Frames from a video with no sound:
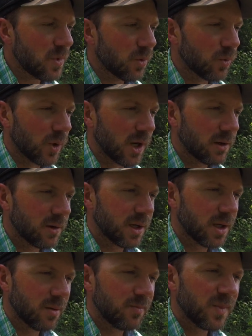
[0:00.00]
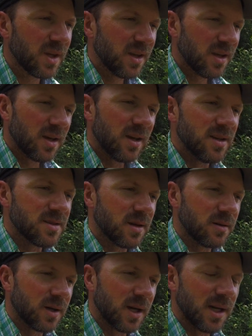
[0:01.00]
Roundup is
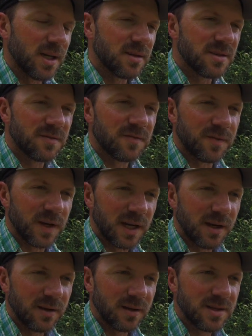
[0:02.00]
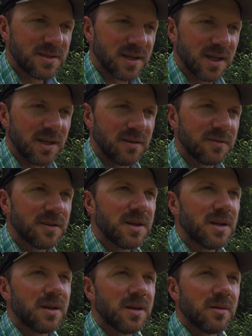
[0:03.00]
okay. It's fairly safe.
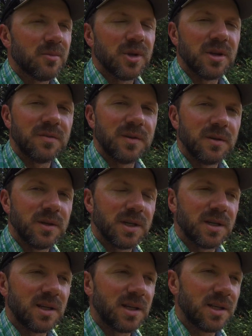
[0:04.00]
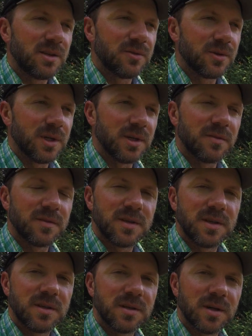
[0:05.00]
But if you get any drift
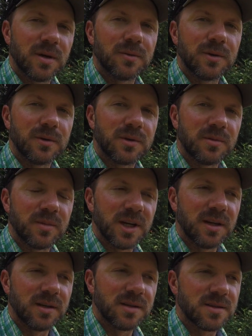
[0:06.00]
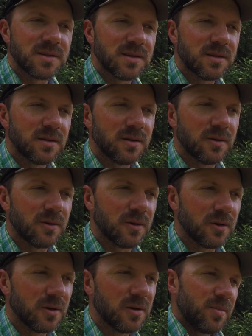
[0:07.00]
on your tomatoes
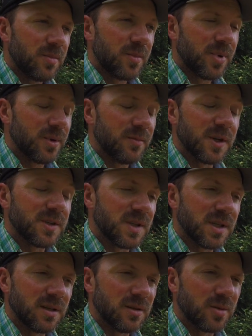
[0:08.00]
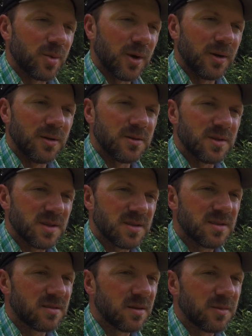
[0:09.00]
or pretty much any of your produce,
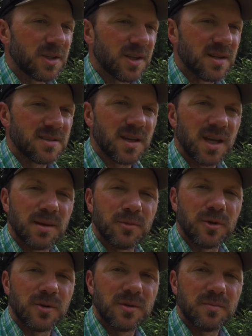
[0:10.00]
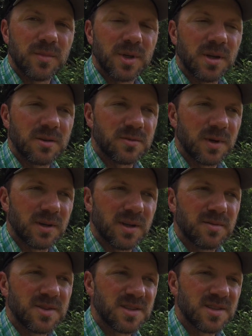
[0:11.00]
it's going to be dead as a hammer because
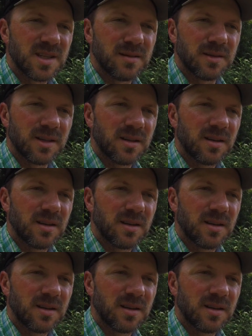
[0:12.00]
Roundup's systemic.